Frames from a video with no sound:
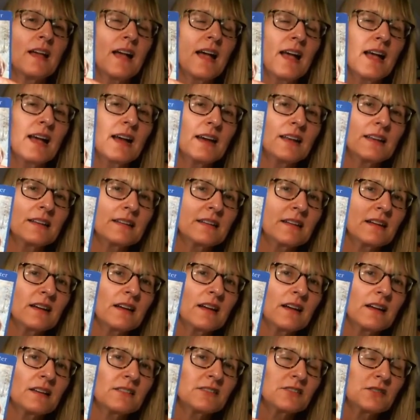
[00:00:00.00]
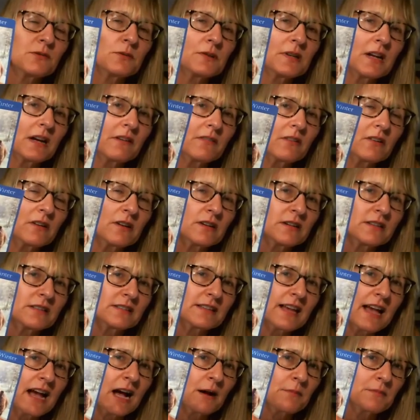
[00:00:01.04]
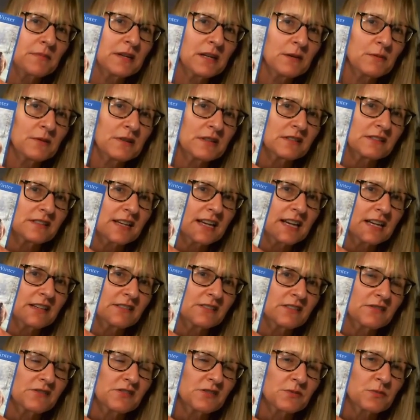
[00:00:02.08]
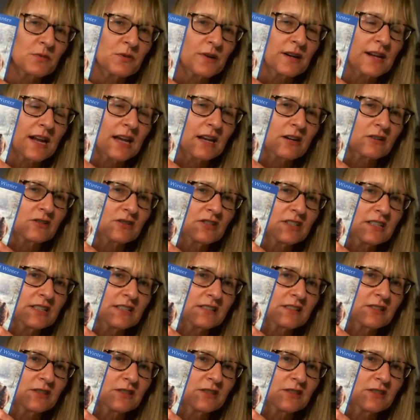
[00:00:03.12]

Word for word: And so, whatever is happening with this Ace of Spring energy,